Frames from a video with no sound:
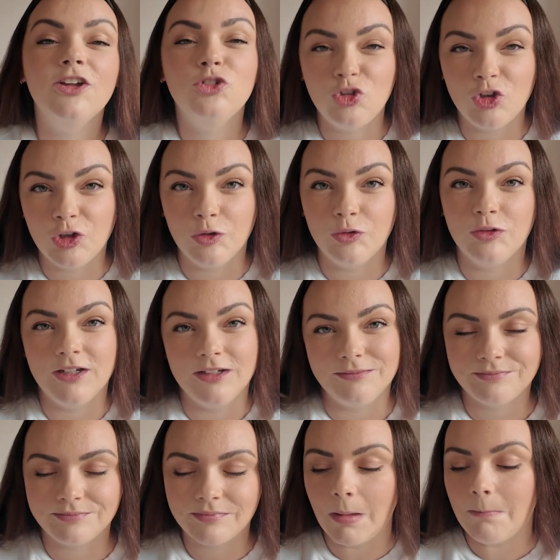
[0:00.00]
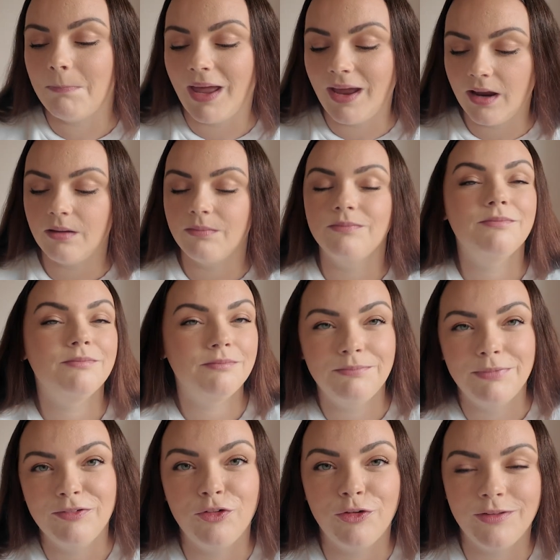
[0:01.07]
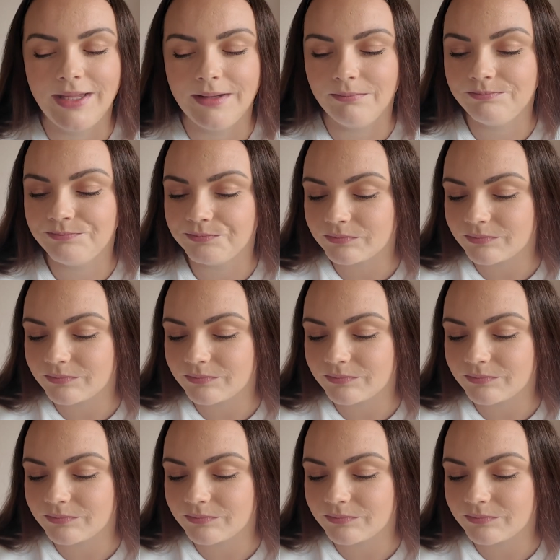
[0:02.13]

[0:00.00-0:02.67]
June and back before then.